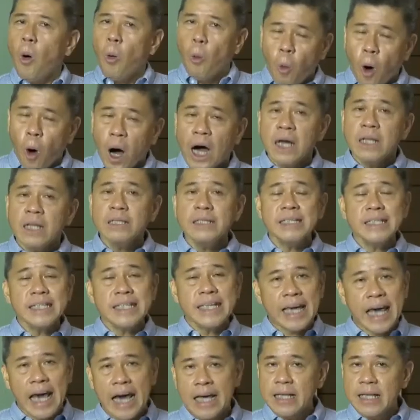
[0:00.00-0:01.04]

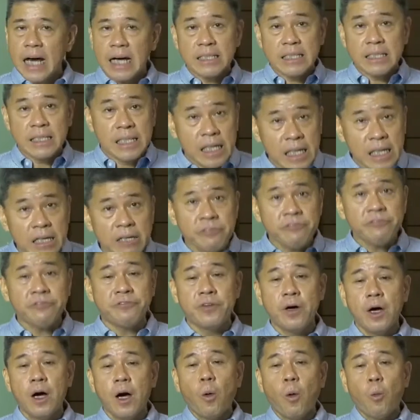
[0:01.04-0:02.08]
One cannot
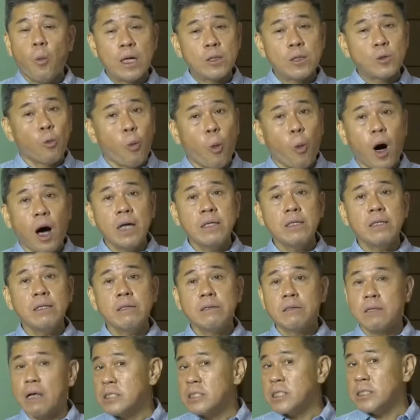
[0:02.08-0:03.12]
give what
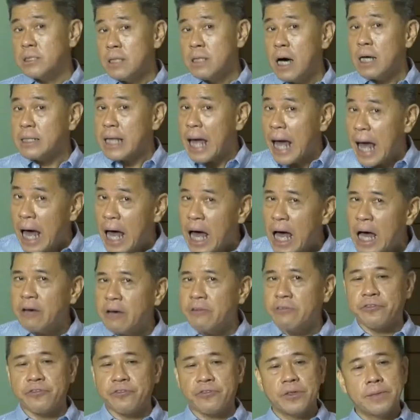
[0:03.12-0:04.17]
one does not
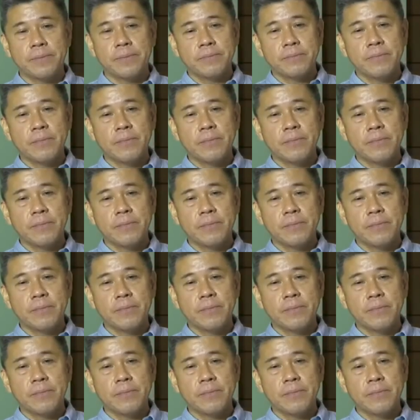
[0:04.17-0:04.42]
have.